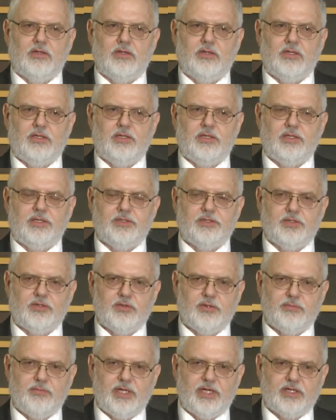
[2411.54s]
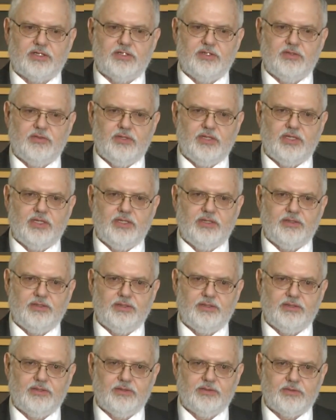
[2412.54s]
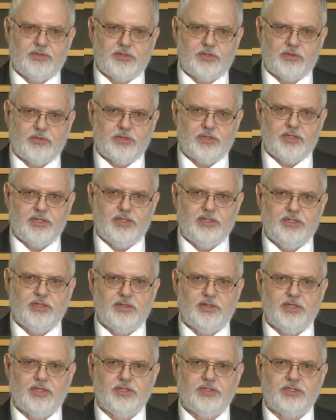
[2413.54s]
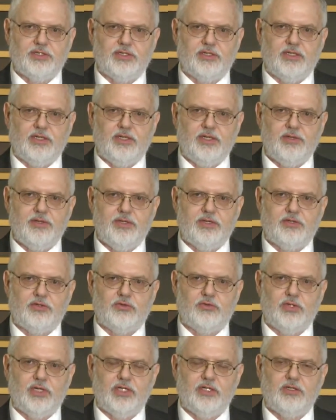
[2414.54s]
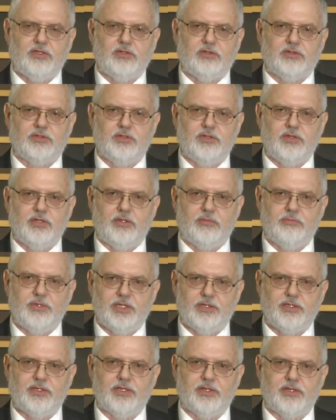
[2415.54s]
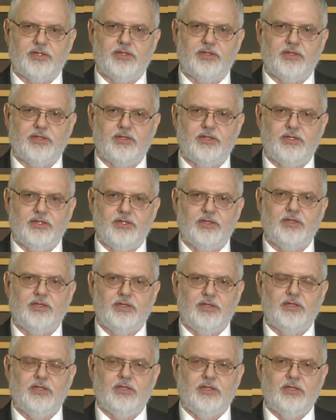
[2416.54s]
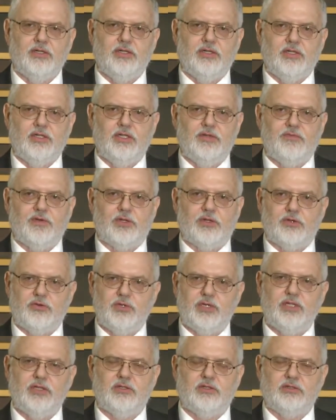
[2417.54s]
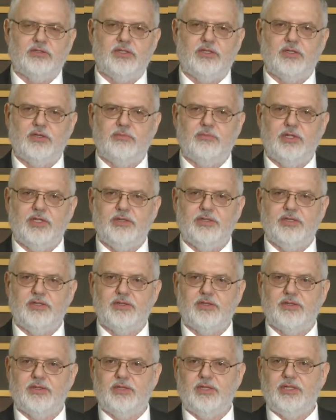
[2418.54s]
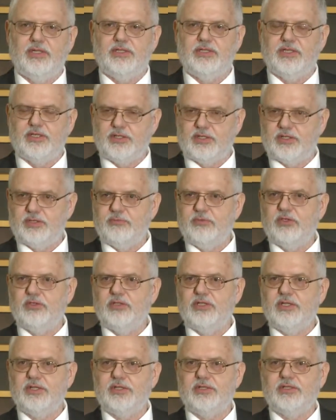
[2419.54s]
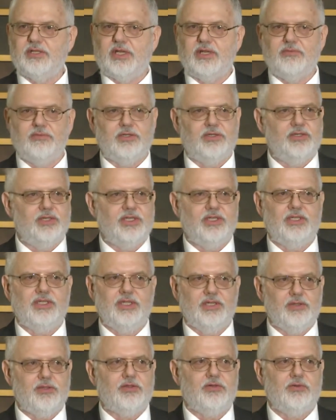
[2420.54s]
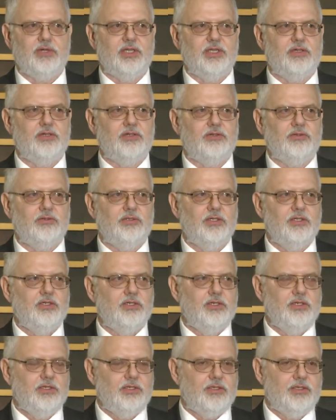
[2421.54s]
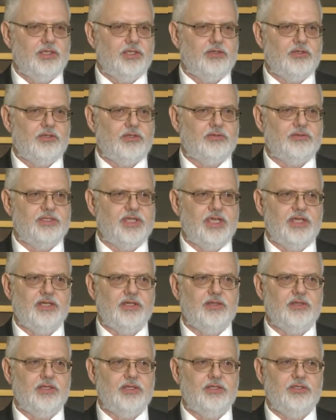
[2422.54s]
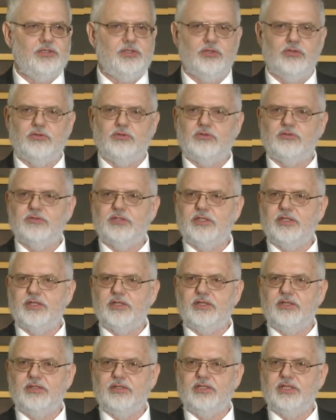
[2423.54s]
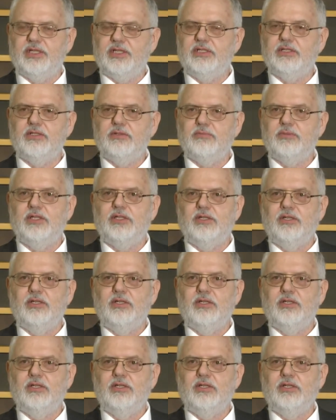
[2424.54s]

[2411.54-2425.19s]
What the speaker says: It goes back to the sourcing decision. Is it critical to their business? If it's critical to their business, the customer list, I would think, is critical. They call data the jewel to the kingdom.